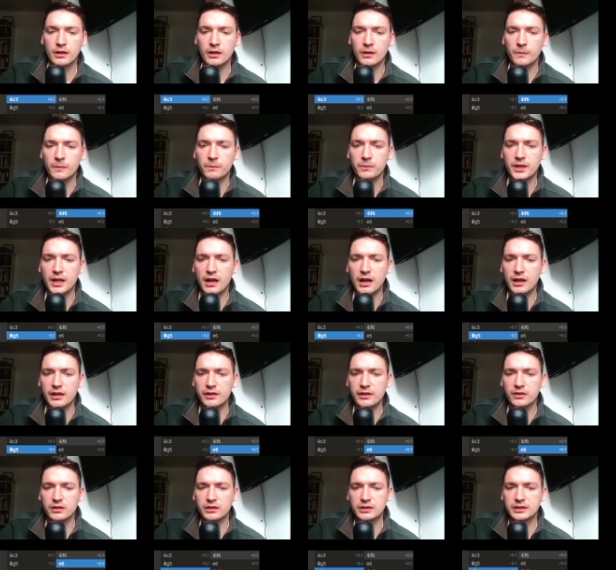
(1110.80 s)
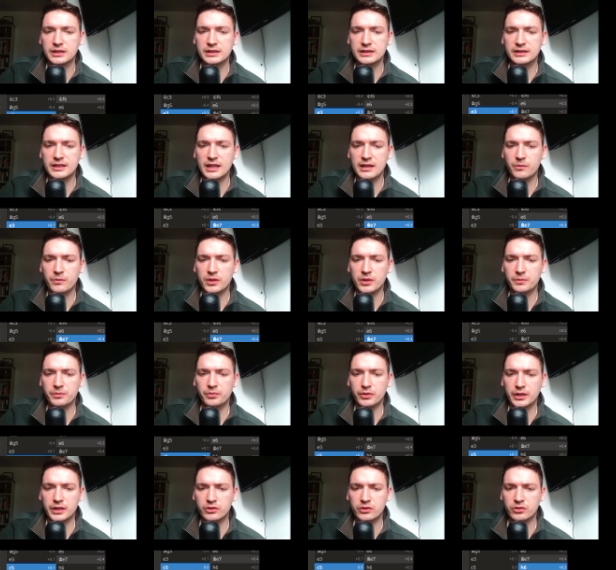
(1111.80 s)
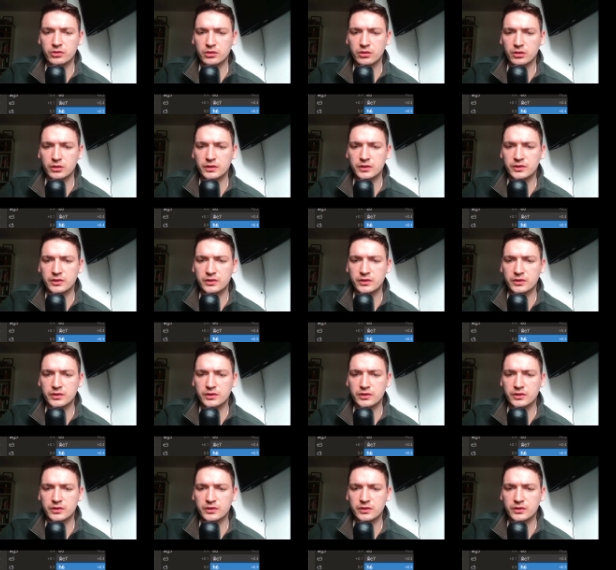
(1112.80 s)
Yeah, I thought this game went pretty good.